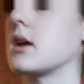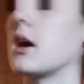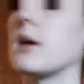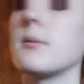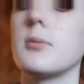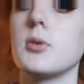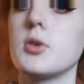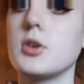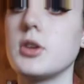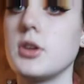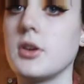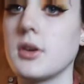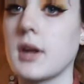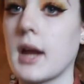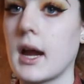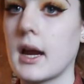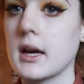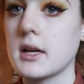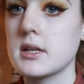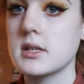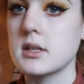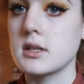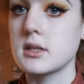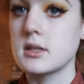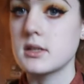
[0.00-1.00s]
I bought a new
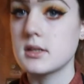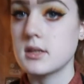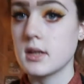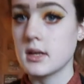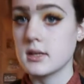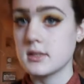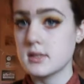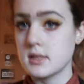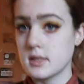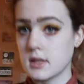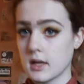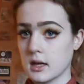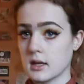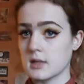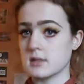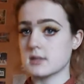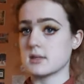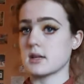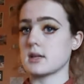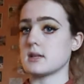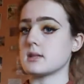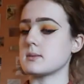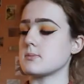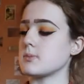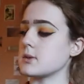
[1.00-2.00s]
cactus yesterday in
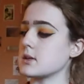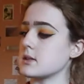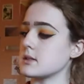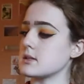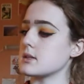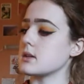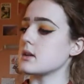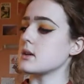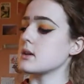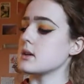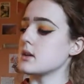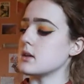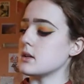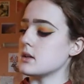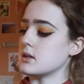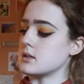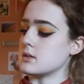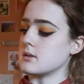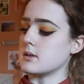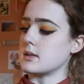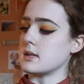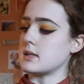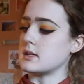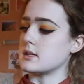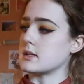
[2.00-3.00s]
Sainsbury's,
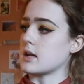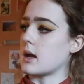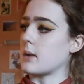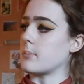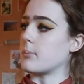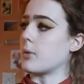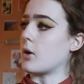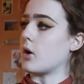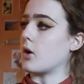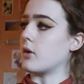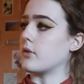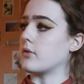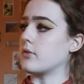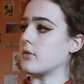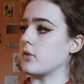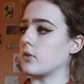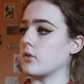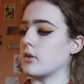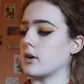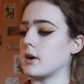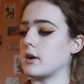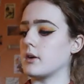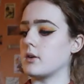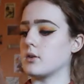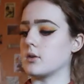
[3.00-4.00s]
so I need to get a pot
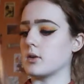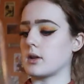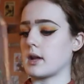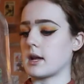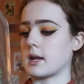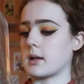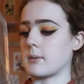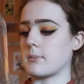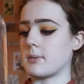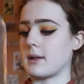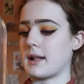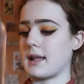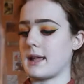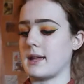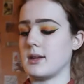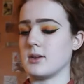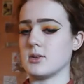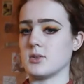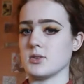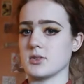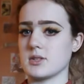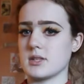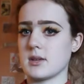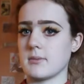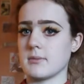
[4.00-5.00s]
for it, or like a plate
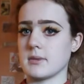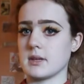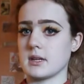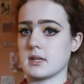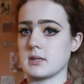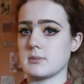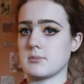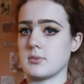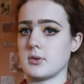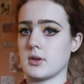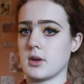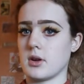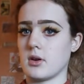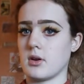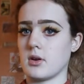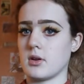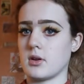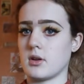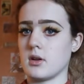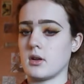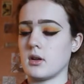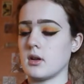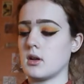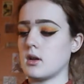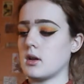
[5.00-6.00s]
or something to put it
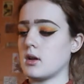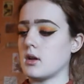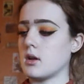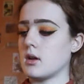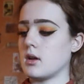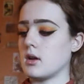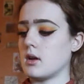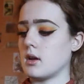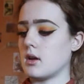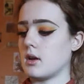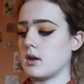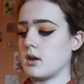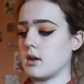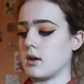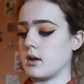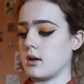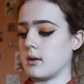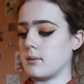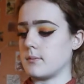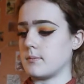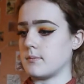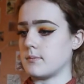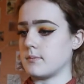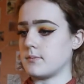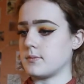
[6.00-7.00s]
on.
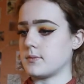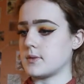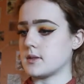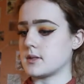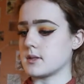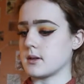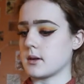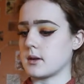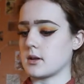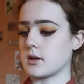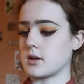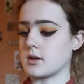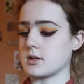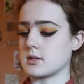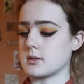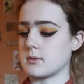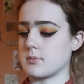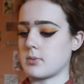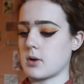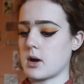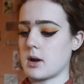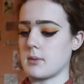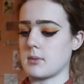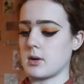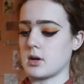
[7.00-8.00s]
So I'm going to go to
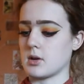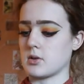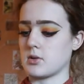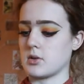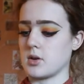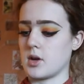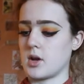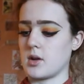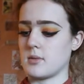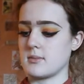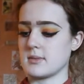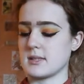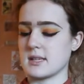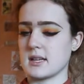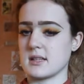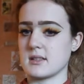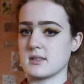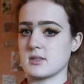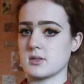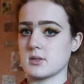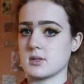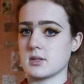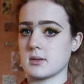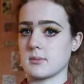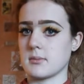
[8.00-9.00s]
Primark or
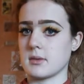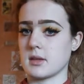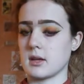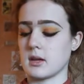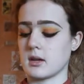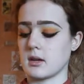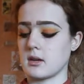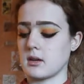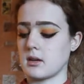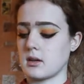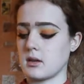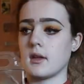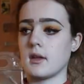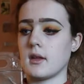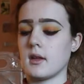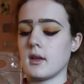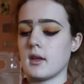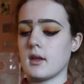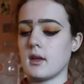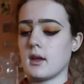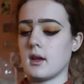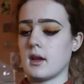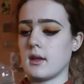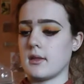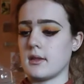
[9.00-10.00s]
HomeSense or something.
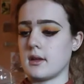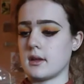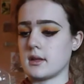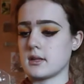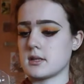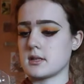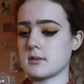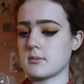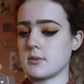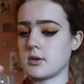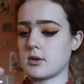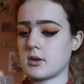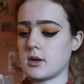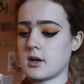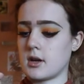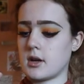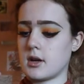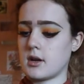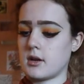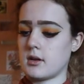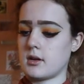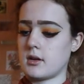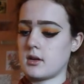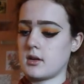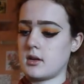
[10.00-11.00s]
And then
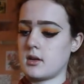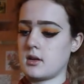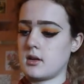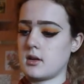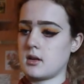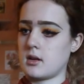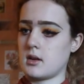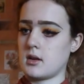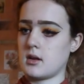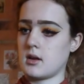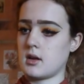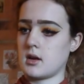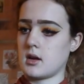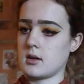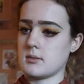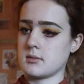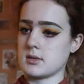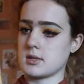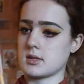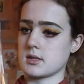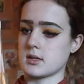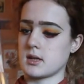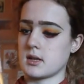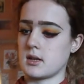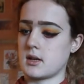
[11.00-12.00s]
tomorrow I'm
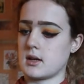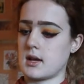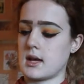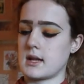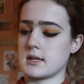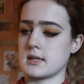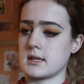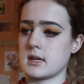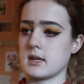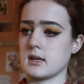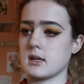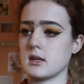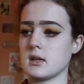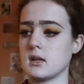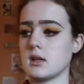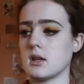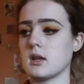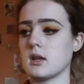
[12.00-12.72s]
just going to edit,